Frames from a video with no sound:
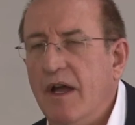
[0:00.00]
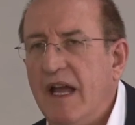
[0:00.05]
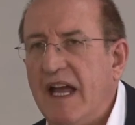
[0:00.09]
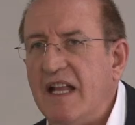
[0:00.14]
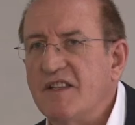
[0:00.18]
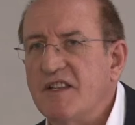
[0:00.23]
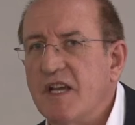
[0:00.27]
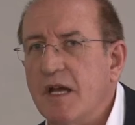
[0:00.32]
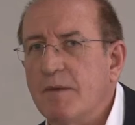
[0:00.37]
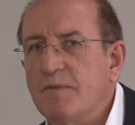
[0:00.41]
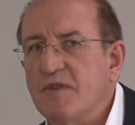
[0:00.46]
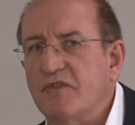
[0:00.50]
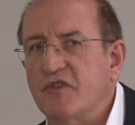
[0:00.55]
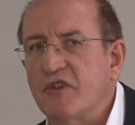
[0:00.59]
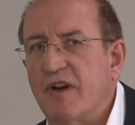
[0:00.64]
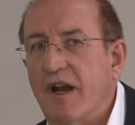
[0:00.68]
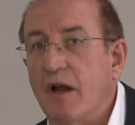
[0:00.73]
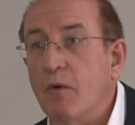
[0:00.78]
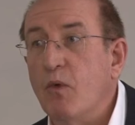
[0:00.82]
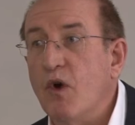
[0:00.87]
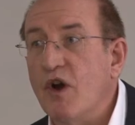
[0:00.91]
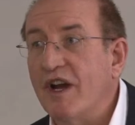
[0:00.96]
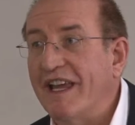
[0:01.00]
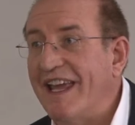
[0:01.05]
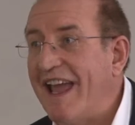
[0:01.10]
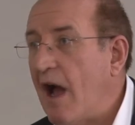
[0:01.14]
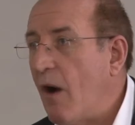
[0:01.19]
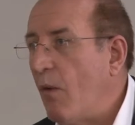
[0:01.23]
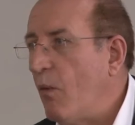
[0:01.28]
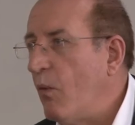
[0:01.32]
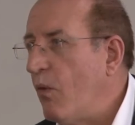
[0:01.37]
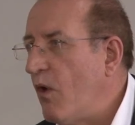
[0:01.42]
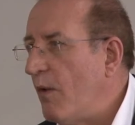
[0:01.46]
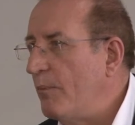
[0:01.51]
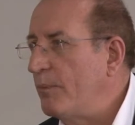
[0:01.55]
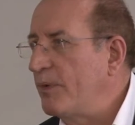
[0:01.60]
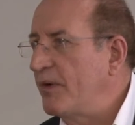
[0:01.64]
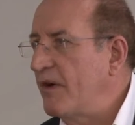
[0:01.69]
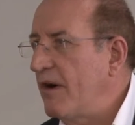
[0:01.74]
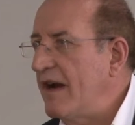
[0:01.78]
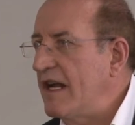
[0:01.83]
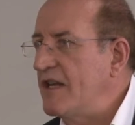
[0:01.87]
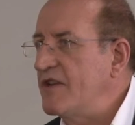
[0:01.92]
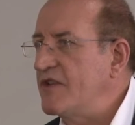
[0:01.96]
in terms of trying to work out what
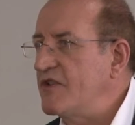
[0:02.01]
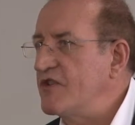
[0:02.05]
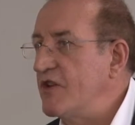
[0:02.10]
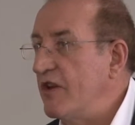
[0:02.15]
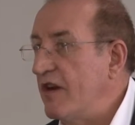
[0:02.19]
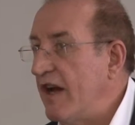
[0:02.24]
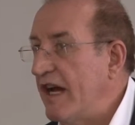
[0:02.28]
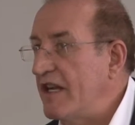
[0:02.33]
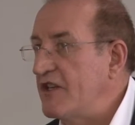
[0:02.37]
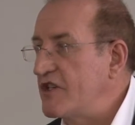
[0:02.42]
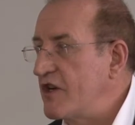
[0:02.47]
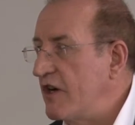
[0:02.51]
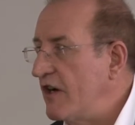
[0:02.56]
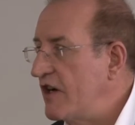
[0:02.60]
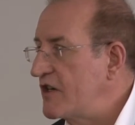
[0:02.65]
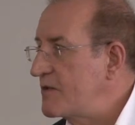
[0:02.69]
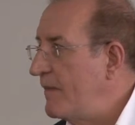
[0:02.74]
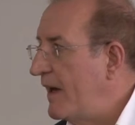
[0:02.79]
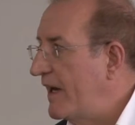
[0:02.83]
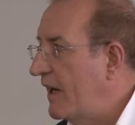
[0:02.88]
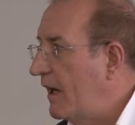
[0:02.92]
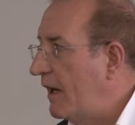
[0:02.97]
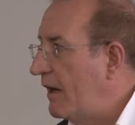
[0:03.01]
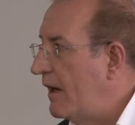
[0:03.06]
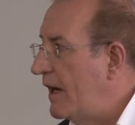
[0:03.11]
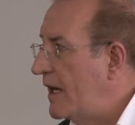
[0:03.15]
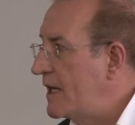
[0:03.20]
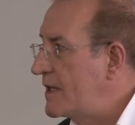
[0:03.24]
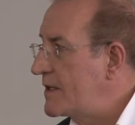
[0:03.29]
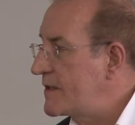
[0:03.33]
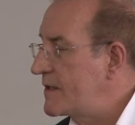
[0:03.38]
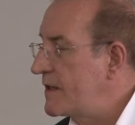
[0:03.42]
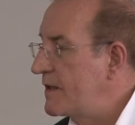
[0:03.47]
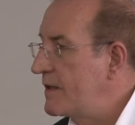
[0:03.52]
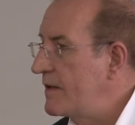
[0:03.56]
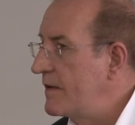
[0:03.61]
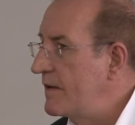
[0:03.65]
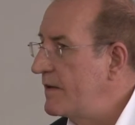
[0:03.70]
price should I charge my clients.